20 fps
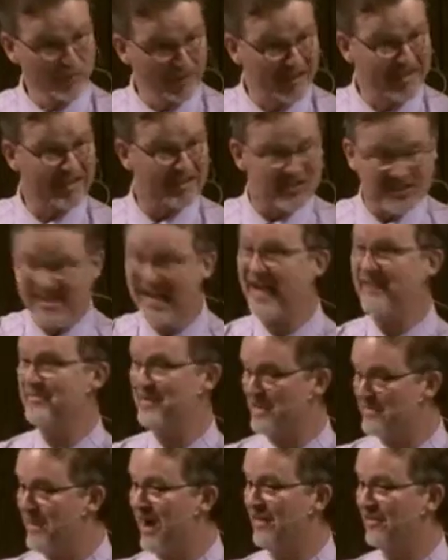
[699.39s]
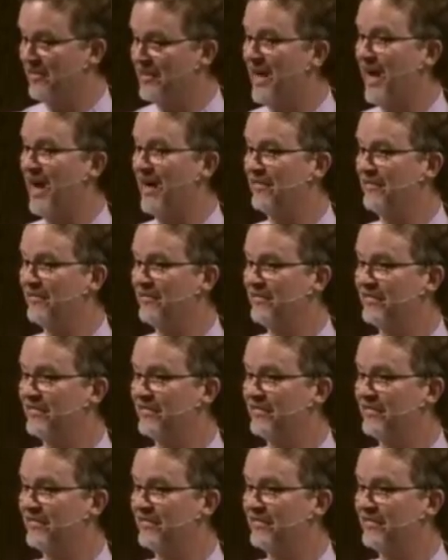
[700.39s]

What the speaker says: really a statement about love.